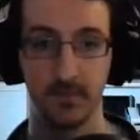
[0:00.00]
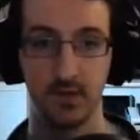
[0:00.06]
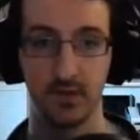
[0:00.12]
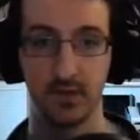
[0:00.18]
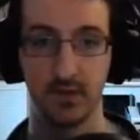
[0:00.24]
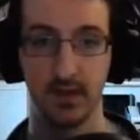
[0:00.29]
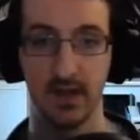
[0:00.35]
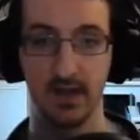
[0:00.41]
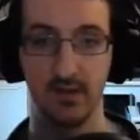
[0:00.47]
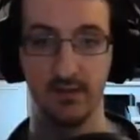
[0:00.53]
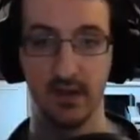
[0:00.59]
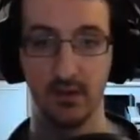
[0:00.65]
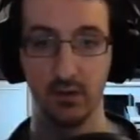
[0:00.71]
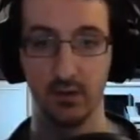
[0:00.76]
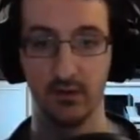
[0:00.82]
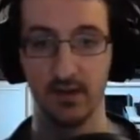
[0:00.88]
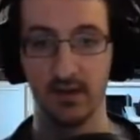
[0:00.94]
Again, if I
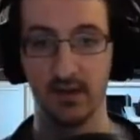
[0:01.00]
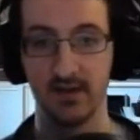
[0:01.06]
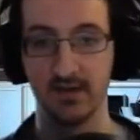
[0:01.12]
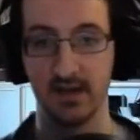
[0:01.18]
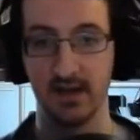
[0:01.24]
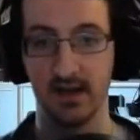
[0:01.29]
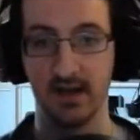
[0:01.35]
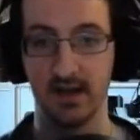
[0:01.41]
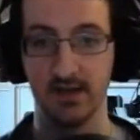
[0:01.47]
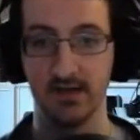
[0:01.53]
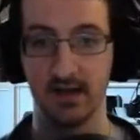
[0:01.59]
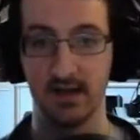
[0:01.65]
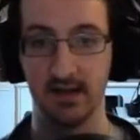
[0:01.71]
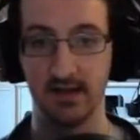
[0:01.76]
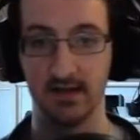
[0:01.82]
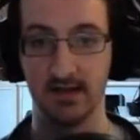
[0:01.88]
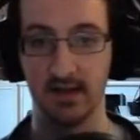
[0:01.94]
go over to these guys
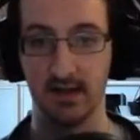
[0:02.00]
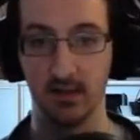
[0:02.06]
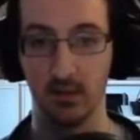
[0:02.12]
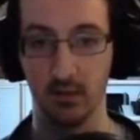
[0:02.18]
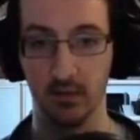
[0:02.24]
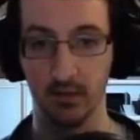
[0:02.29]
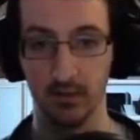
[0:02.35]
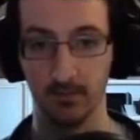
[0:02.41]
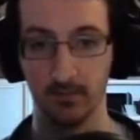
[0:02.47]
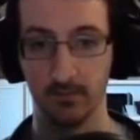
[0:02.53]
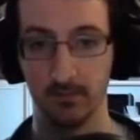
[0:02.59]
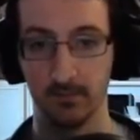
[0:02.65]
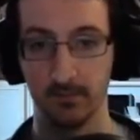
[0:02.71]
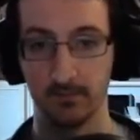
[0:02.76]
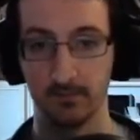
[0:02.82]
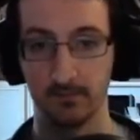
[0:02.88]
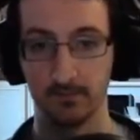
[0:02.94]
and target one of them,
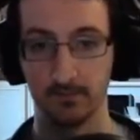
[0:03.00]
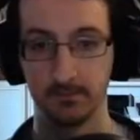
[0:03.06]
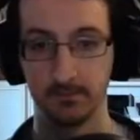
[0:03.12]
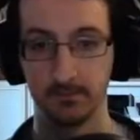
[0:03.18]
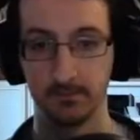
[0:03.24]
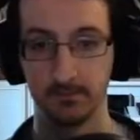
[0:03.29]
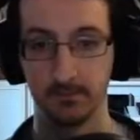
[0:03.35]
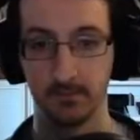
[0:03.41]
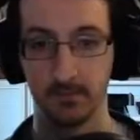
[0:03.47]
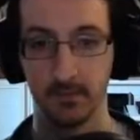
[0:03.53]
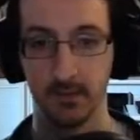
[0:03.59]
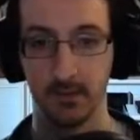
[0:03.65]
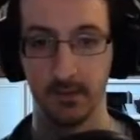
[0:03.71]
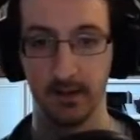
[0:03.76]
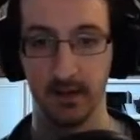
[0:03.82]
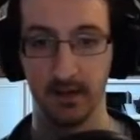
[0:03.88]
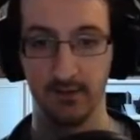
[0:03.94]

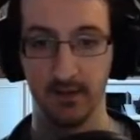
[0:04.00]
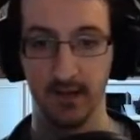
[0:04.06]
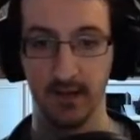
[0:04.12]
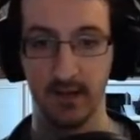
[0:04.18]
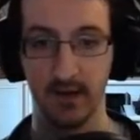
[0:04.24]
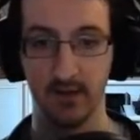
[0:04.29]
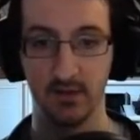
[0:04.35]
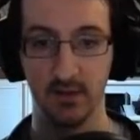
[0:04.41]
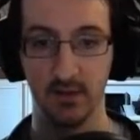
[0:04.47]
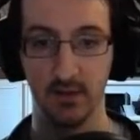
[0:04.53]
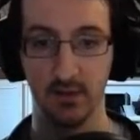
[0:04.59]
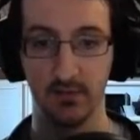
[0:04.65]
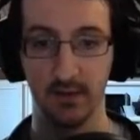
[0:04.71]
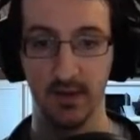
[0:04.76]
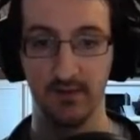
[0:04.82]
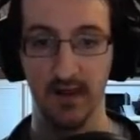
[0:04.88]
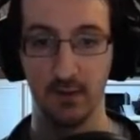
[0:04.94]
and if
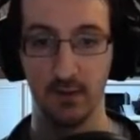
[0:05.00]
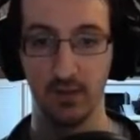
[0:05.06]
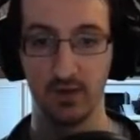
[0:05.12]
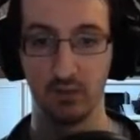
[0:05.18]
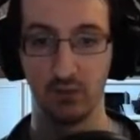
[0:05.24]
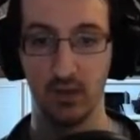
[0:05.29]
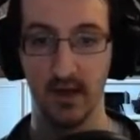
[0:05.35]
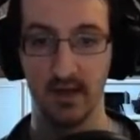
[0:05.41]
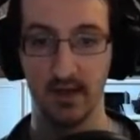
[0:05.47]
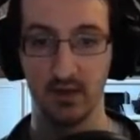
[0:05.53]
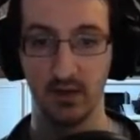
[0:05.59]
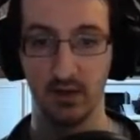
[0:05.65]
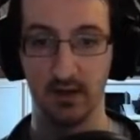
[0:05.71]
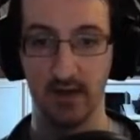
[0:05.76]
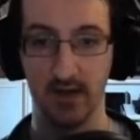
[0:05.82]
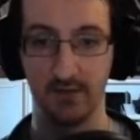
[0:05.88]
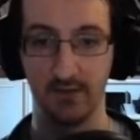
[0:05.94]
I press right or
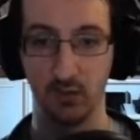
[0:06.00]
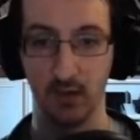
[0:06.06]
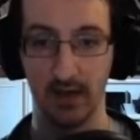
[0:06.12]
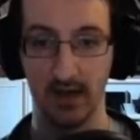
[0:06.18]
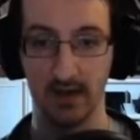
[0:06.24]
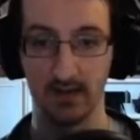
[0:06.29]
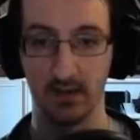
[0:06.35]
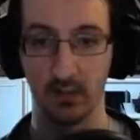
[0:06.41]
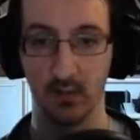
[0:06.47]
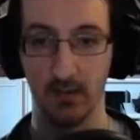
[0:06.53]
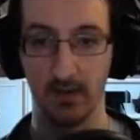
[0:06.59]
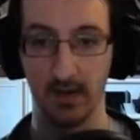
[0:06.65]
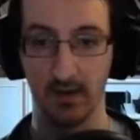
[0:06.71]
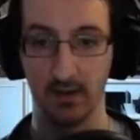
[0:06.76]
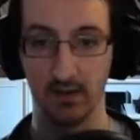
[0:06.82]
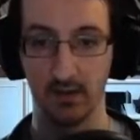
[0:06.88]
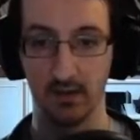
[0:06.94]
left while I do the weapon
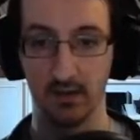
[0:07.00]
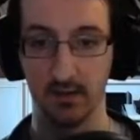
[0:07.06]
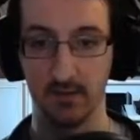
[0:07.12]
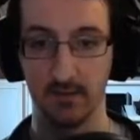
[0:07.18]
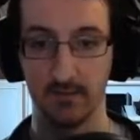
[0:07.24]
action,